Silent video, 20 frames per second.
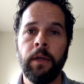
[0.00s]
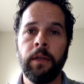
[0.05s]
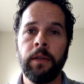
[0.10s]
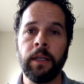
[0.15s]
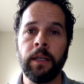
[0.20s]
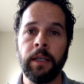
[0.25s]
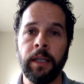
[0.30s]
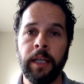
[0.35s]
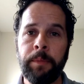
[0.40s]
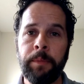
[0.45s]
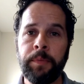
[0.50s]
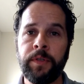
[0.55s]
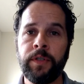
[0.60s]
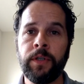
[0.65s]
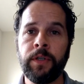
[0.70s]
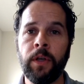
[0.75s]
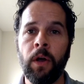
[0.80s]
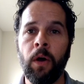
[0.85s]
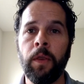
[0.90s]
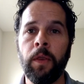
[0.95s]
The
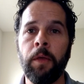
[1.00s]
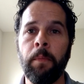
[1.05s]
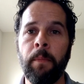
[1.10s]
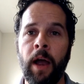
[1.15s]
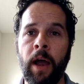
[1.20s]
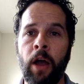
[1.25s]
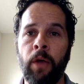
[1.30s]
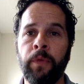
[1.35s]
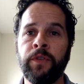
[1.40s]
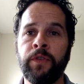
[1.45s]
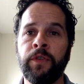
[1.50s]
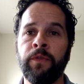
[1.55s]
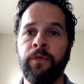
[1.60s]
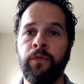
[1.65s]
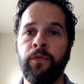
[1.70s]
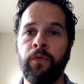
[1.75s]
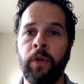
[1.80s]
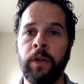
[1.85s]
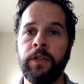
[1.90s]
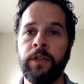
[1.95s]
lips are the mouth's
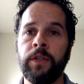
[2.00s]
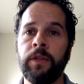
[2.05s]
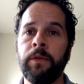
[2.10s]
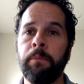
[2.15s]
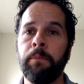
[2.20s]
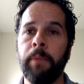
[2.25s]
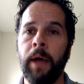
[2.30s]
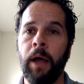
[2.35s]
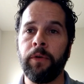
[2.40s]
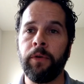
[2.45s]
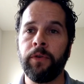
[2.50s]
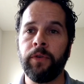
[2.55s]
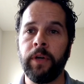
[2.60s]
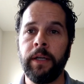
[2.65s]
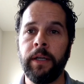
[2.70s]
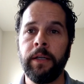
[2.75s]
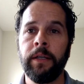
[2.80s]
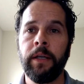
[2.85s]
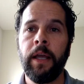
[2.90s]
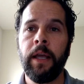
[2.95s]
front
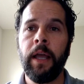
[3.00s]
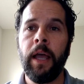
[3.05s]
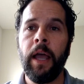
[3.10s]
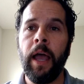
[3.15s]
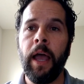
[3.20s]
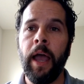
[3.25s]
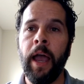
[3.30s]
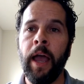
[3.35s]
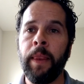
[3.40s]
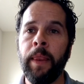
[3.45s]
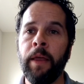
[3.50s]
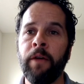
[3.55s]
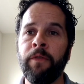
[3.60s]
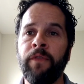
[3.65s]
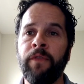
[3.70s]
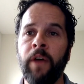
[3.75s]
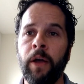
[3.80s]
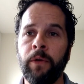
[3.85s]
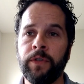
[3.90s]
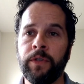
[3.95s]
boundary, and the
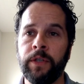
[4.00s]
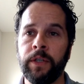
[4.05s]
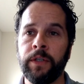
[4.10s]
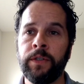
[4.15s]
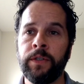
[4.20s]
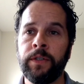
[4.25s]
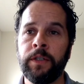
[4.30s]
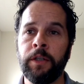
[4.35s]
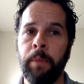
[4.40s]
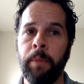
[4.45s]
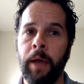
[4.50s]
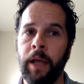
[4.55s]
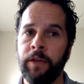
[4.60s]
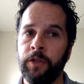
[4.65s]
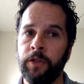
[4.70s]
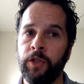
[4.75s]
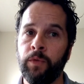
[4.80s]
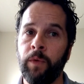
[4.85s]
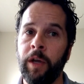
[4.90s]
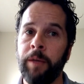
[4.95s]
fauces, the
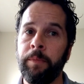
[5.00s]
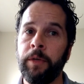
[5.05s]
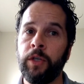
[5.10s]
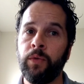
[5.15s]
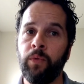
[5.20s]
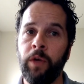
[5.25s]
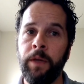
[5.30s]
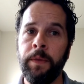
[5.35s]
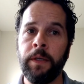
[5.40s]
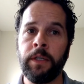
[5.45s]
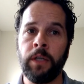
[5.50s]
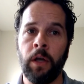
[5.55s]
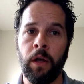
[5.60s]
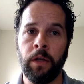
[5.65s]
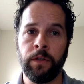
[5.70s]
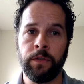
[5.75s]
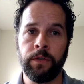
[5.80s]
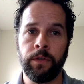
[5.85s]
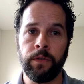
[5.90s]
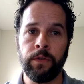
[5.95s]
passageway between the
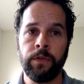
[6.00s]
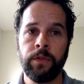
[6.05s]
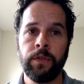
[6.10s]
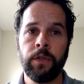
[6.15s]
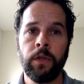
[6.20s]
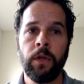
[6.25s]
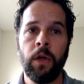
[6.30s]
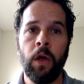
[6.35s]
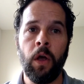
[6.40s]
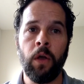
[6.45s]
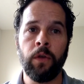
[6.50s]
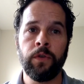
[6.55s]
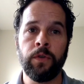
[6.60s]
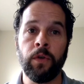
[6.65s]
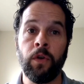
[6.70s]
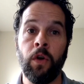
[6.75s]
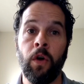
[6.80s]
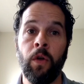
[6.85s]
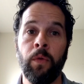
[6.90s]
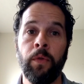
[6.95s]
tonsils, also
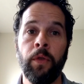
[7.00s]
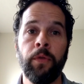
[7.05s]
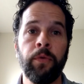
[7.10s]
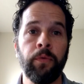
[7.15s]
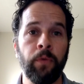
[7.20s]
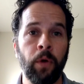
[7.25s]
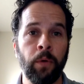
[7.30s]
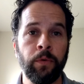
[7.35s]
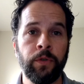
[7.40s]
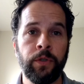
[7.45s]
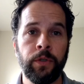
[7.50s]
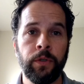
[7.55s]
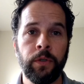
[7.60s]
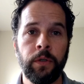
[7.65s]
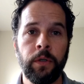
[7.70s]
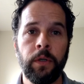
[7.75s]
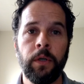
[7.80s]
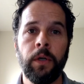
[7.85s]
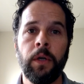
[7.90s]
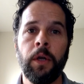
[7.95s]
called the throat,
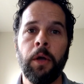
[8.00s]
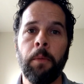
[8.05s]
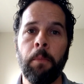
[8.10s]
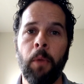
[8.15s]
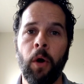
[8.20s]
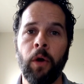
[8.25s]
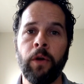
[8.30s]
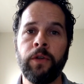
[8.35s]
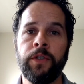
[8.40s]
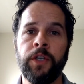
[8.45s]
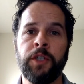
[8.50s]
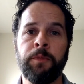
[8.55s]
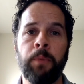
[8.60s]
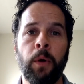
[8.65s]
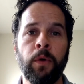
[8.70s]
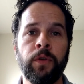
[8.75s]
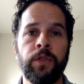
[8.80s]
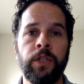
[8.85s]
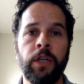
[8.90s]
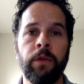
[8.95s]
marks its
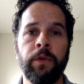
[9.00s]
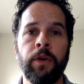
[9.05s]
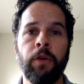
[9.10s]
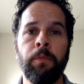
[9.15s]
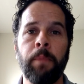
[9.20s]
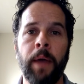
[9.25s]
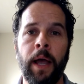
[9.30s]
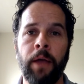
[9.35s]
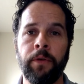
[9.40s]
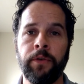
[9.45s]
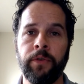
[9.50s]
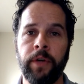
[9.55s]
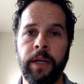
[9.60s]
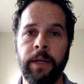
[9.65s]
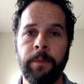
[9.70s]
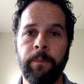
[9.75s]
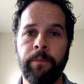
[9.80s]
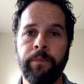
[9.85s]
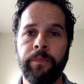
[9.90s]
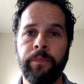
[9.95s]
posterior boundary.